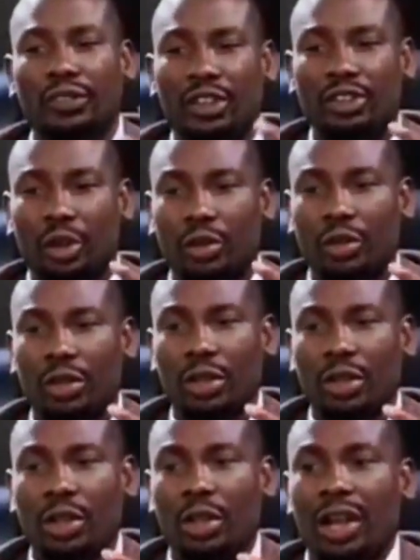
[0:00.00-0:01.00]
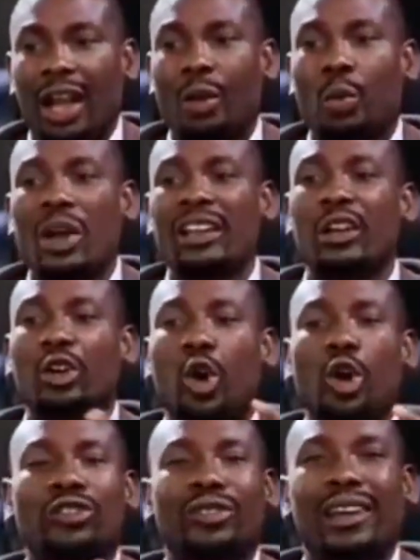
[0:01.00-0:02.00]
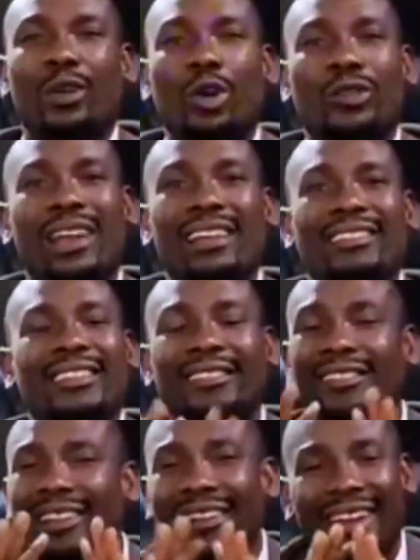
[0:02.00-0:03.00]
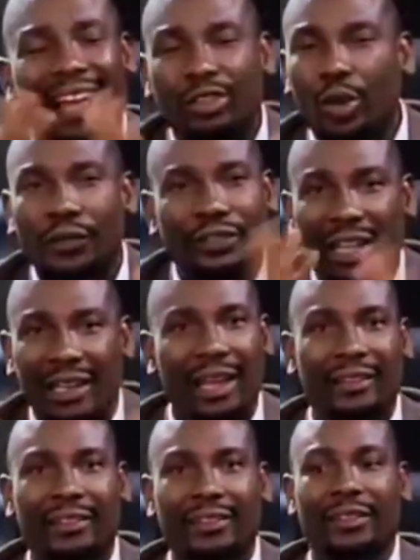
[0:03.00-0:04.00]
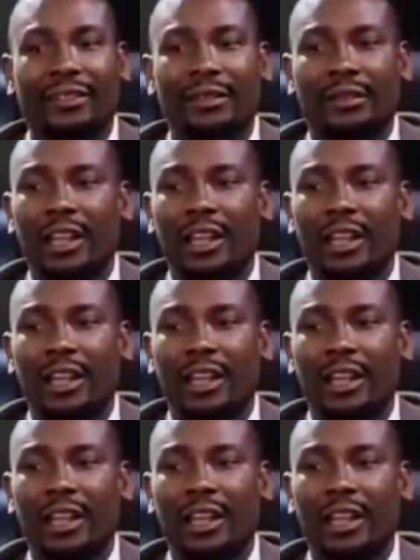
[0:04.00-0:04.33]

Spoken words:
and where the court recognizes the right of tenants in possession.